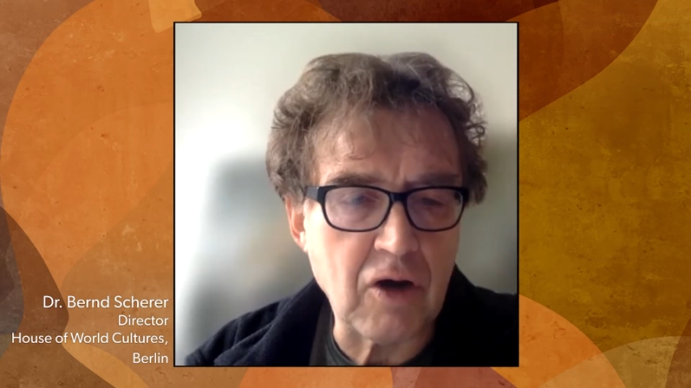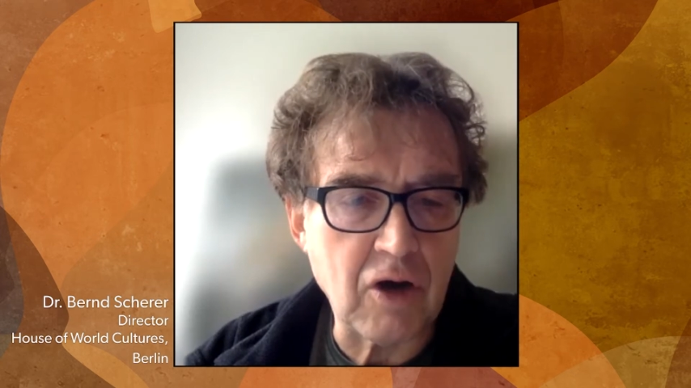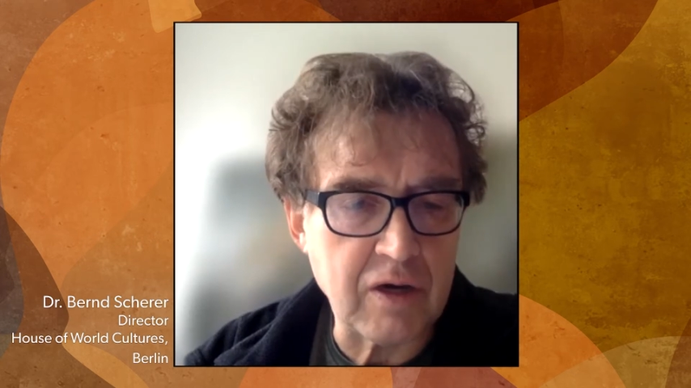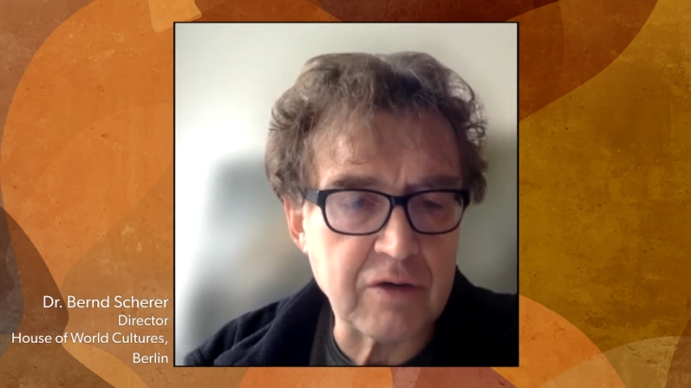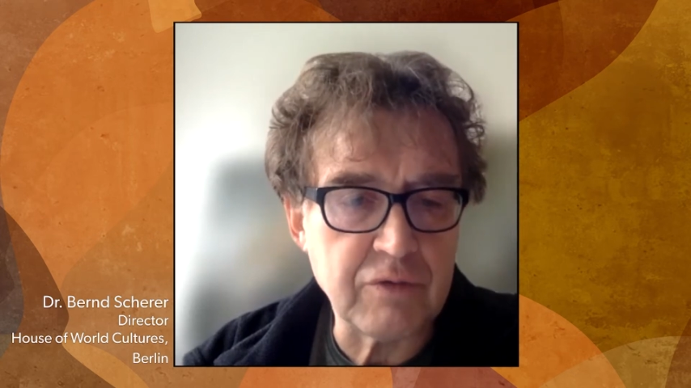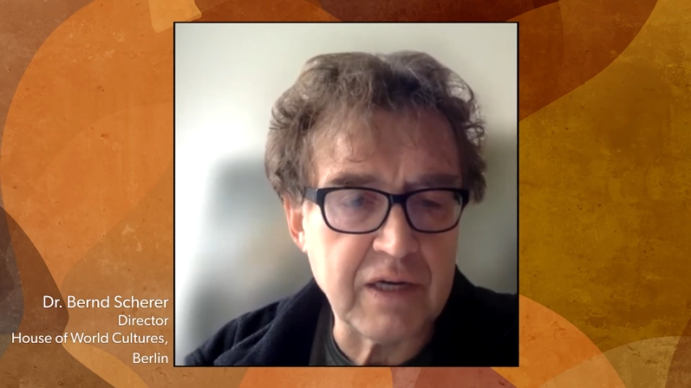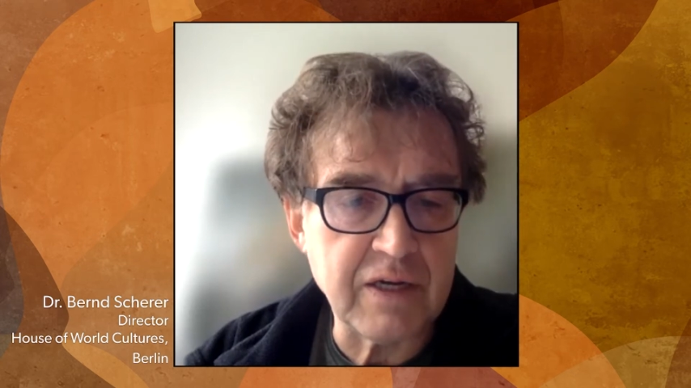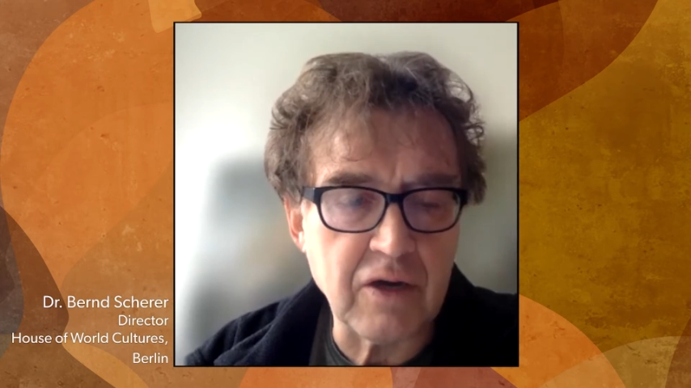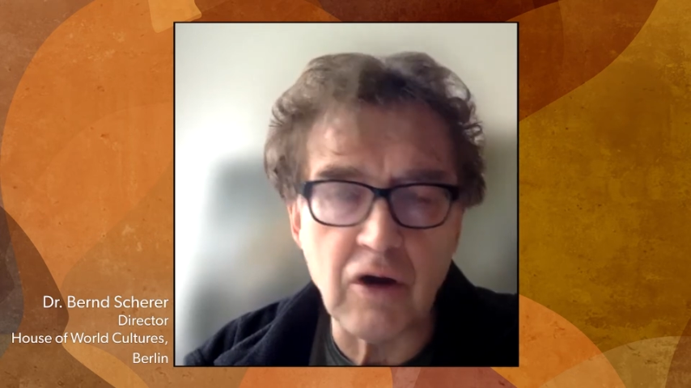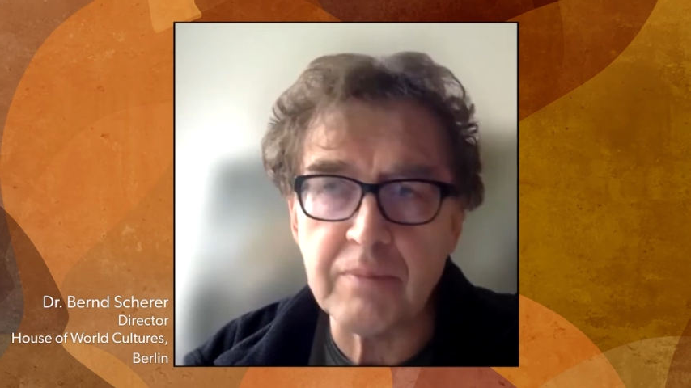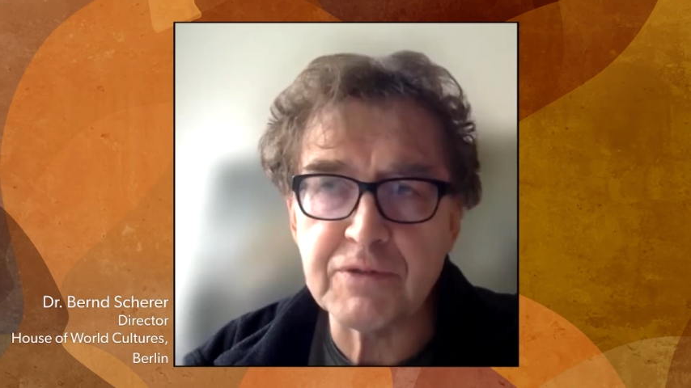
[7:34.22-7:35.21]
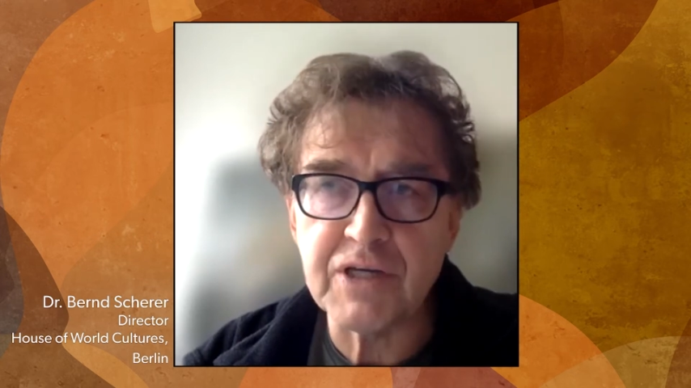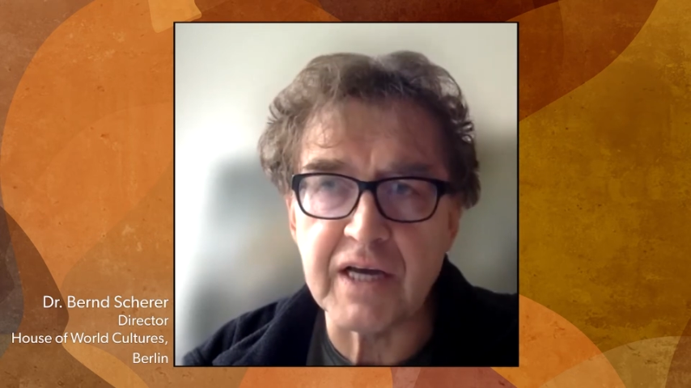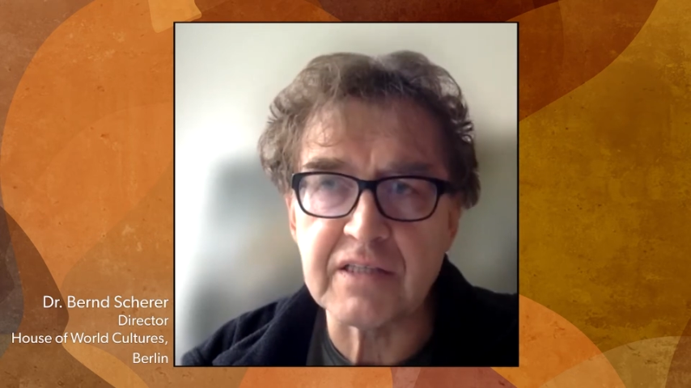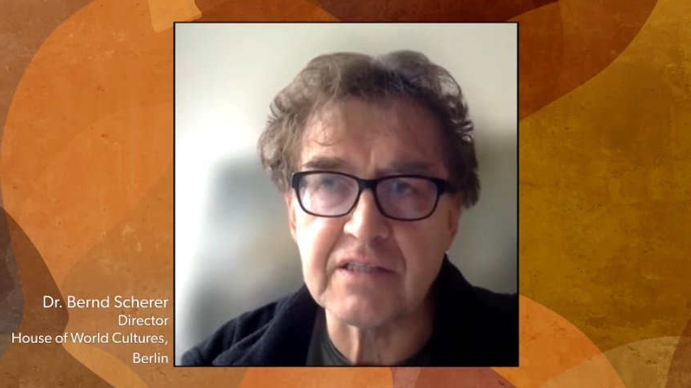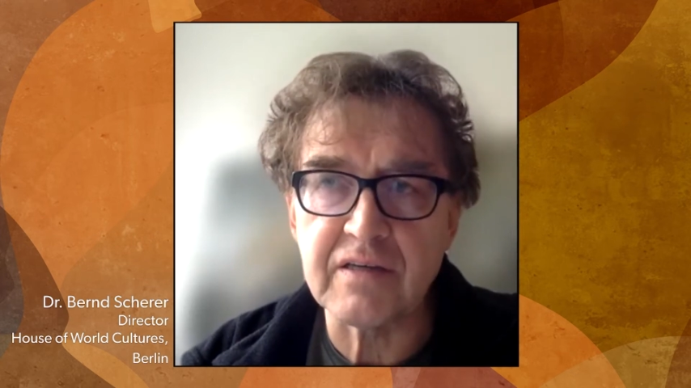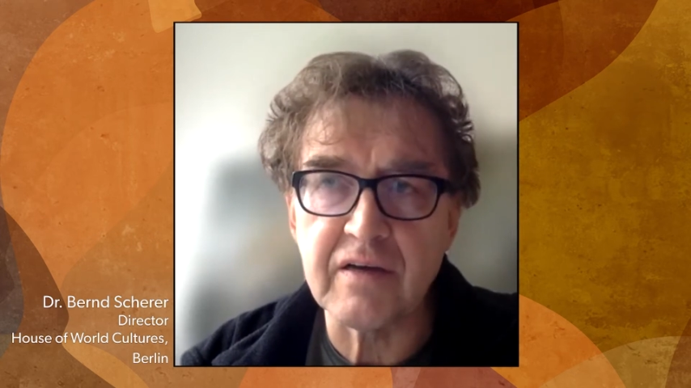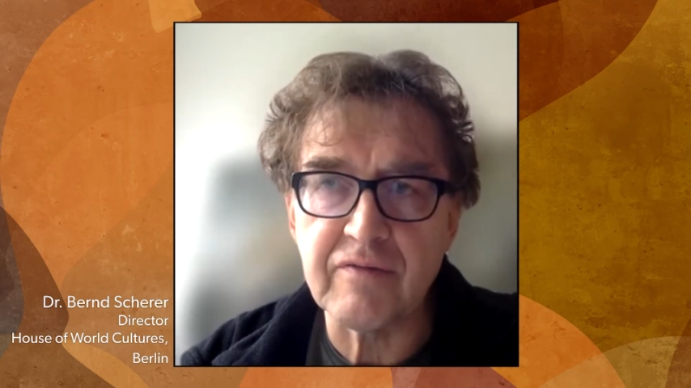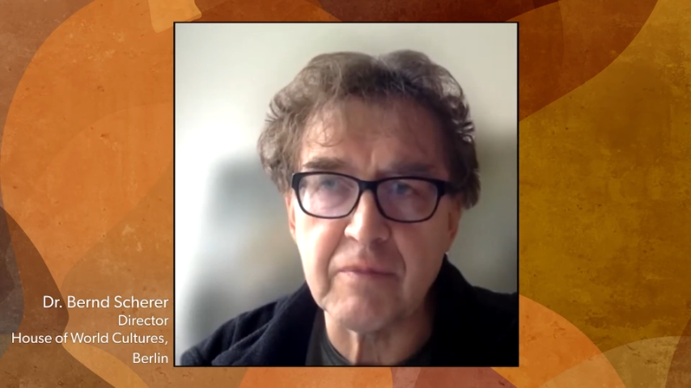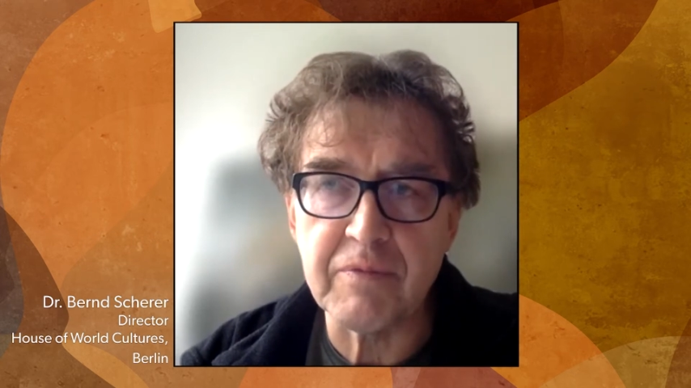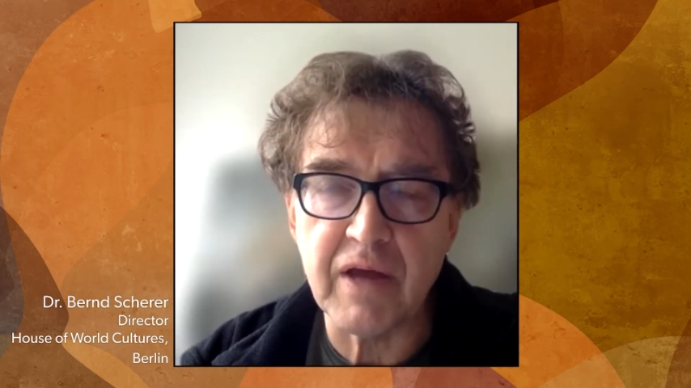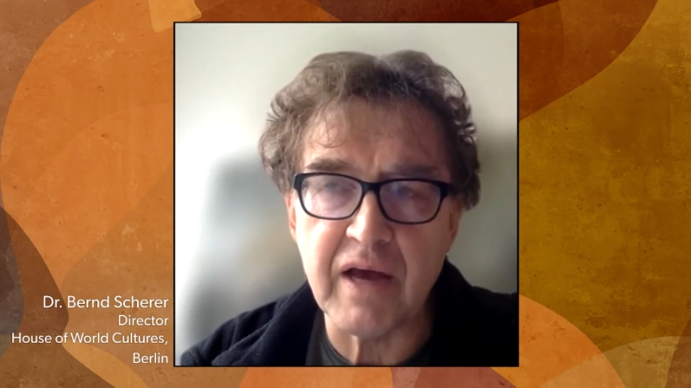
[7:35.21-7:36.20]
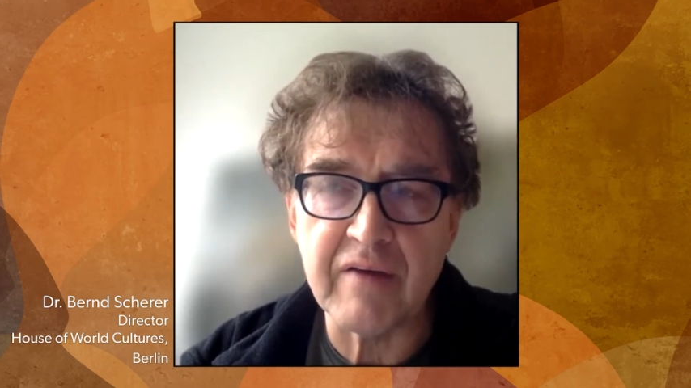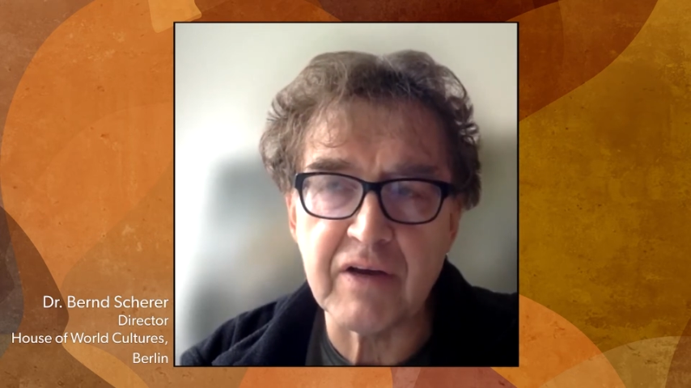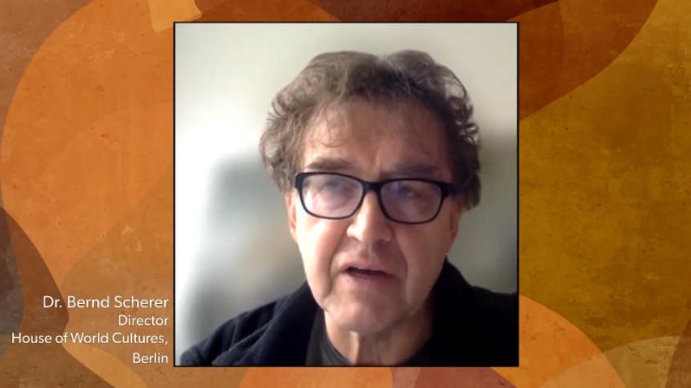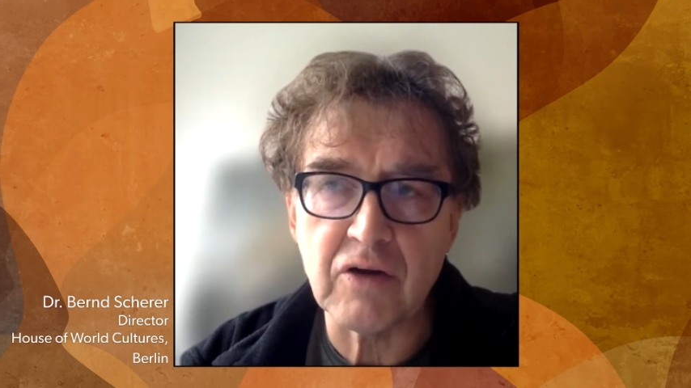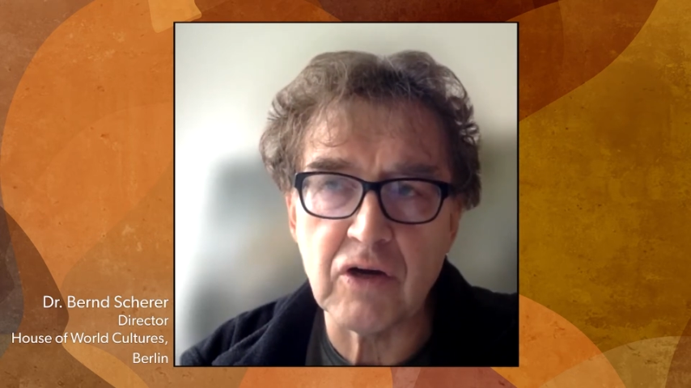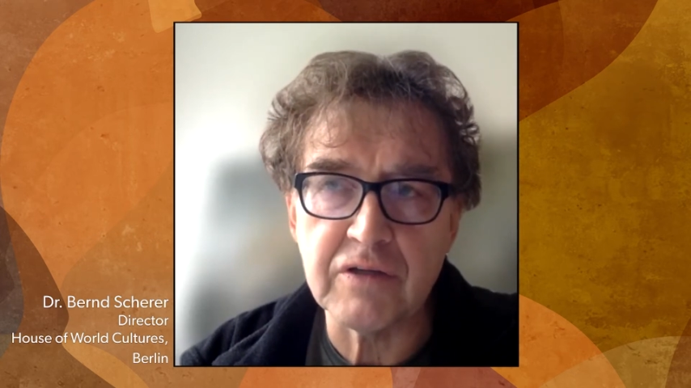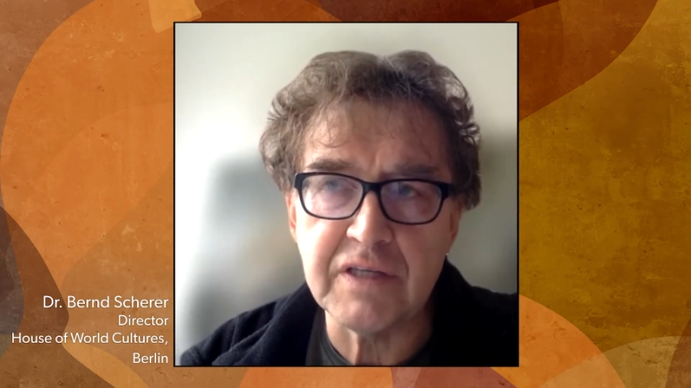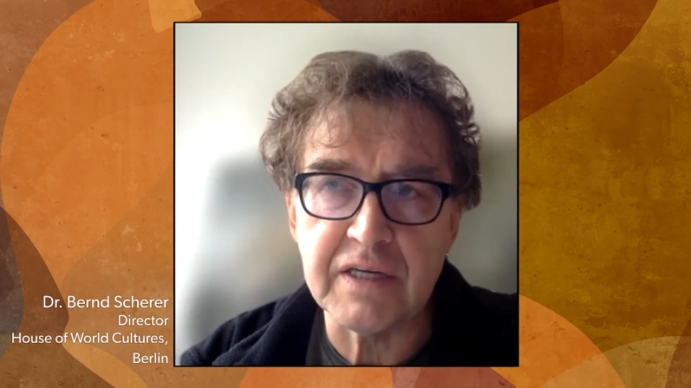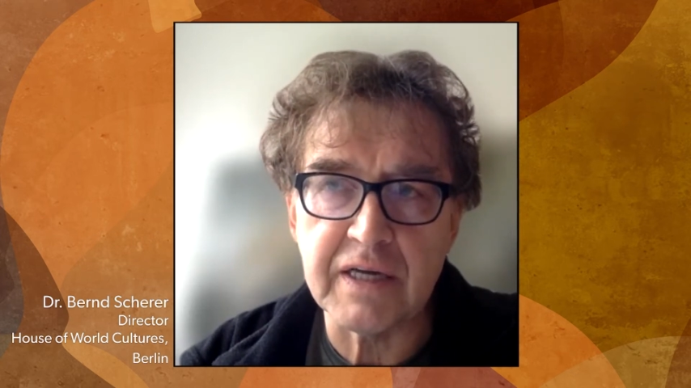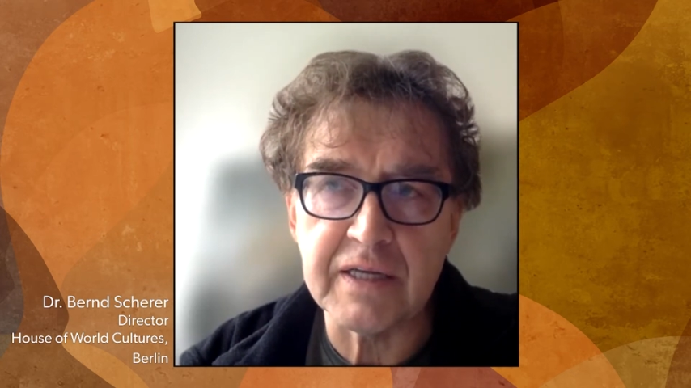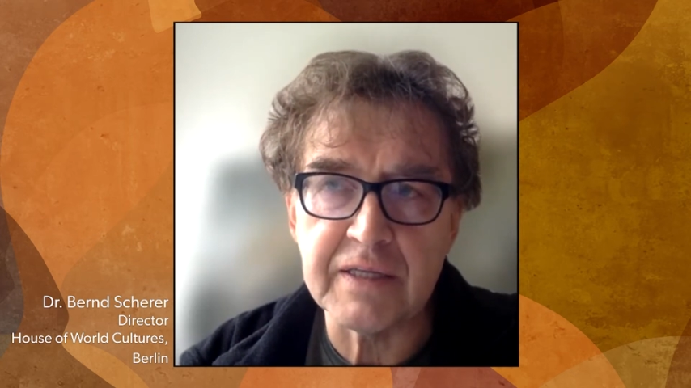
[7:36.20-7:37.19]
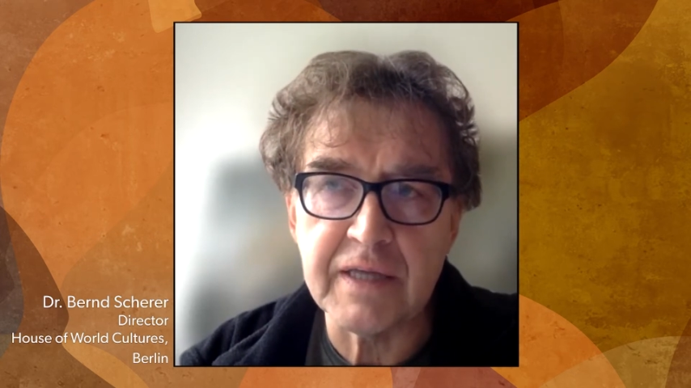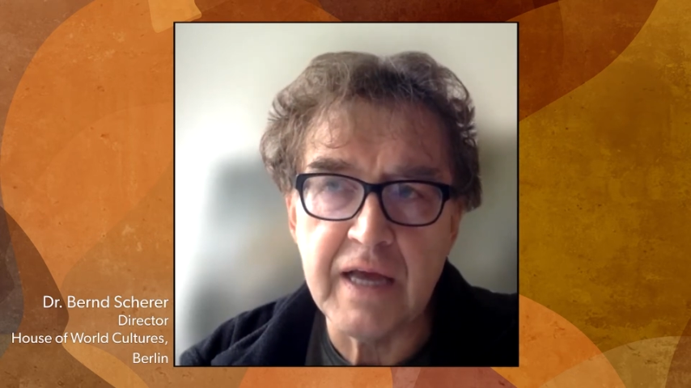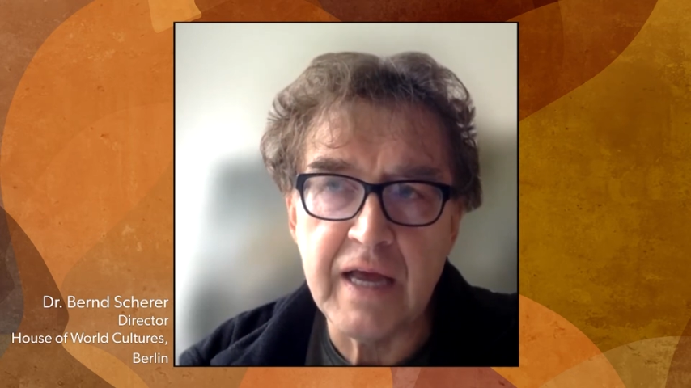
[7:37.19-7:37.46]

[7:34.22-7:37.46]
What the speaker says: really objects from the African continent,